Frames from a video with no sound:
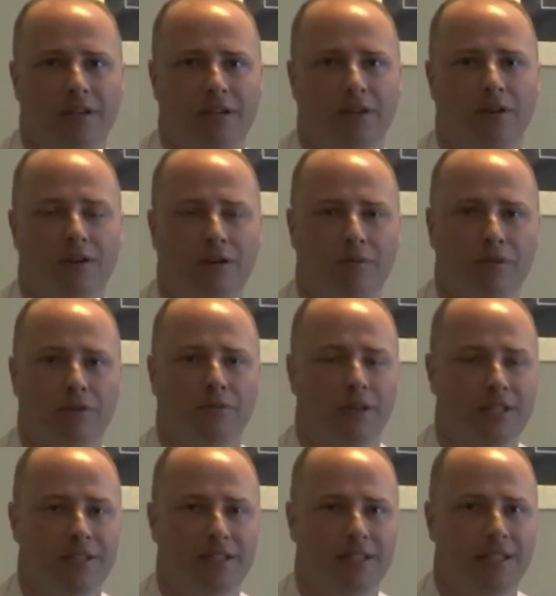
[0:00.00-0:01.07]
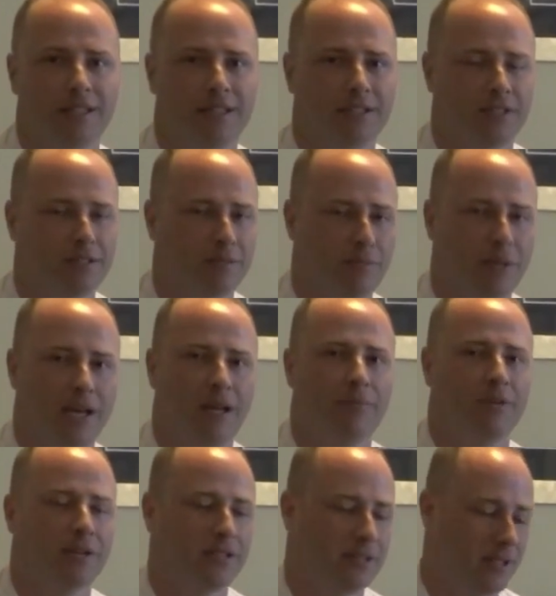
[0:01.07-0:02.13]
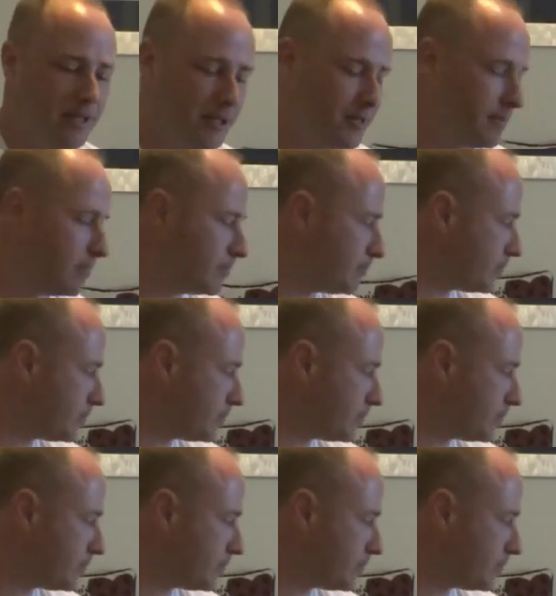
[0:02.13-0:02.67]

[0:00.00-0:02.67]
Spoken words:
a car with a wet seat. It's just bad presentation.